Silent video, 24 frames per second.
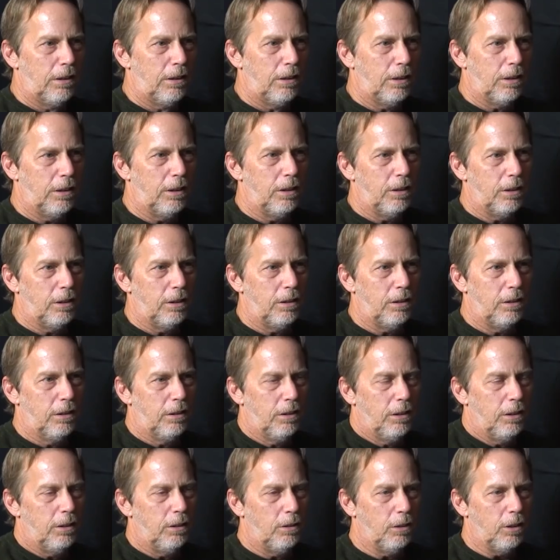you're, you're
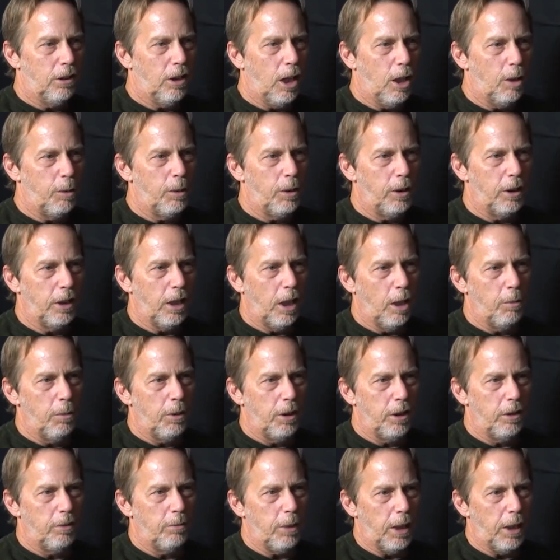you harboring how
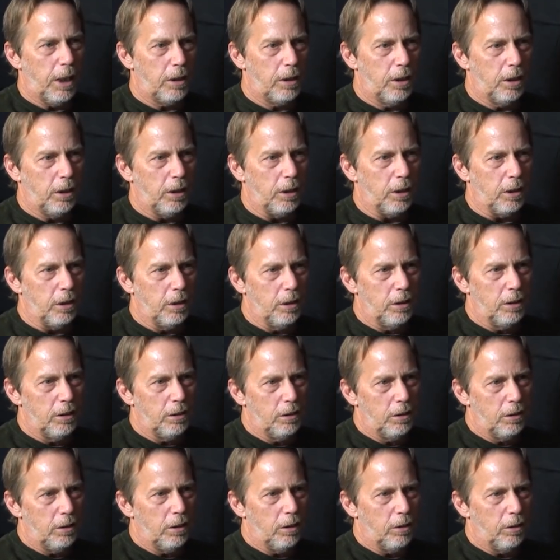many bacteria? And
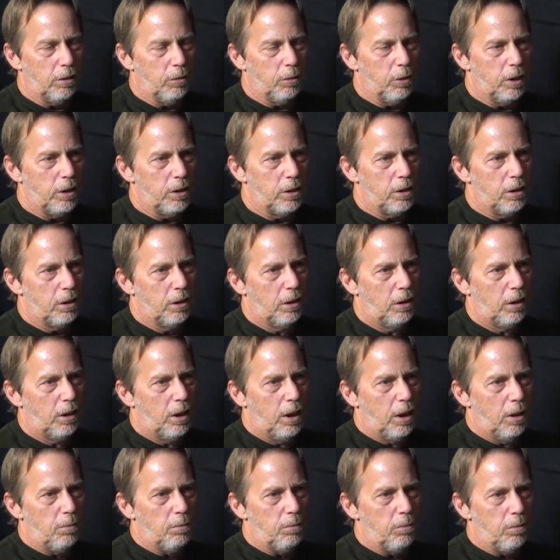you know the ones
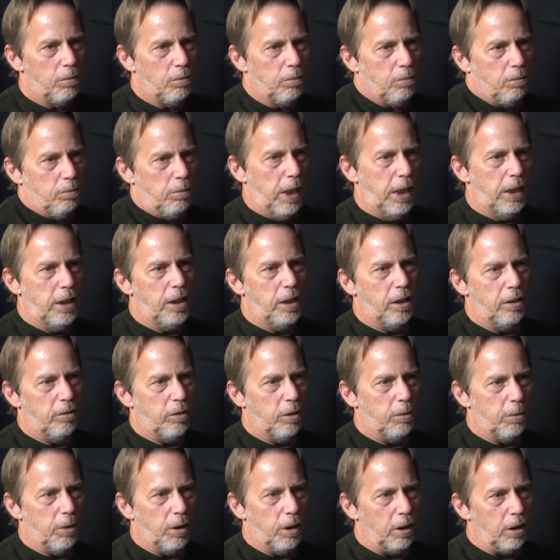many of
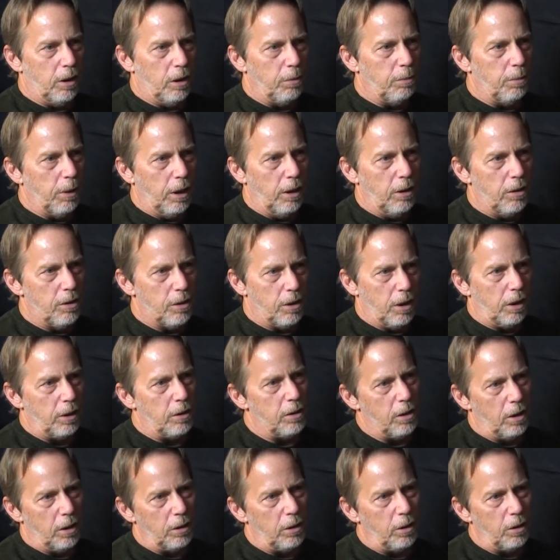them are
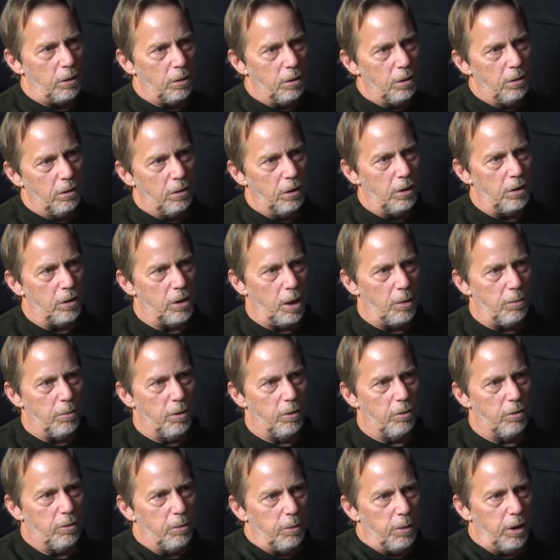parasites on you yeah. and some
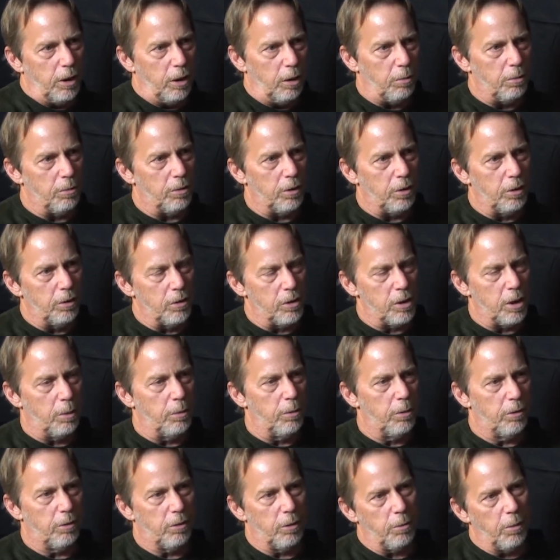of them are helpful and
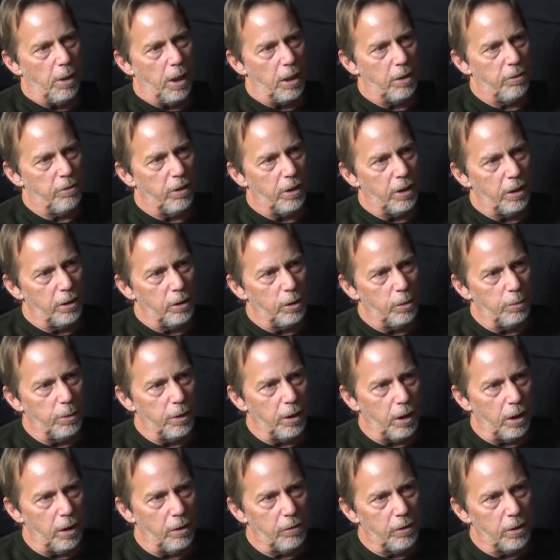some of them are modifying your
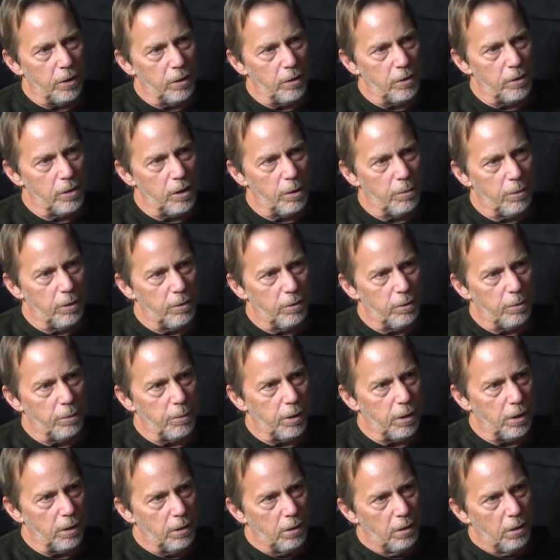behavior and some of them
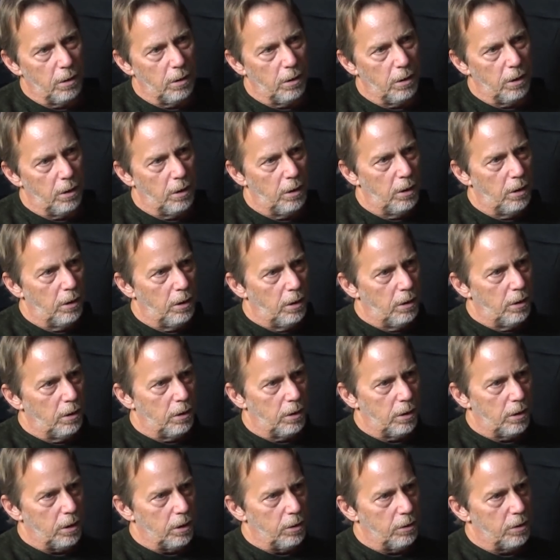are
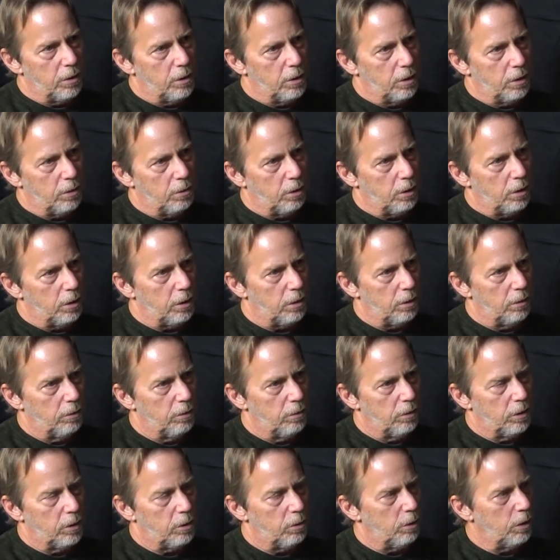you know it's it's really
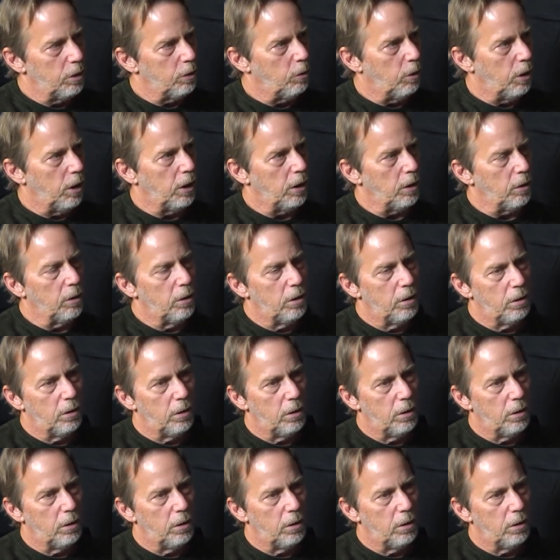it's really wild